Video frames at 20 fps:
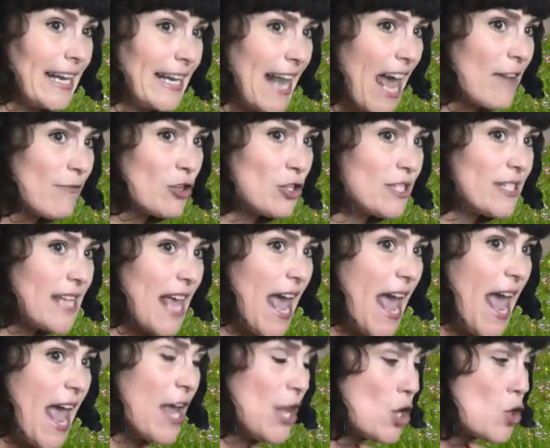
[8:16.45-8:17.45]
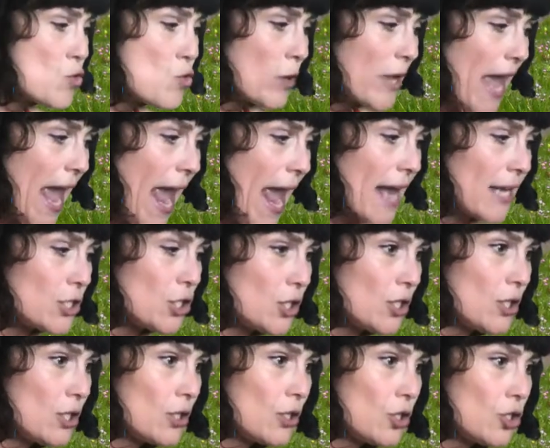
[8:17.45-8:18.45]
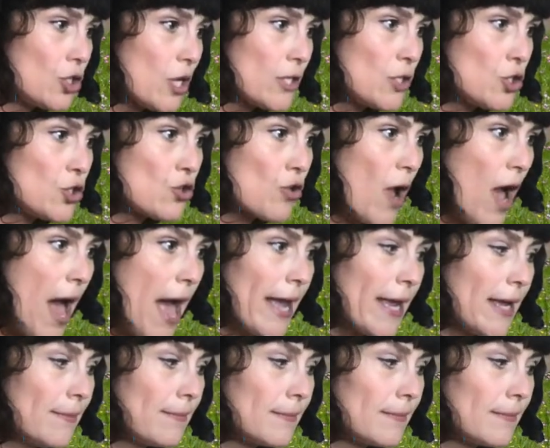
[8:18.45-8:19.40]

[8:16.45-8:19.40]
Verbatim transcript: Never say you can't, just try.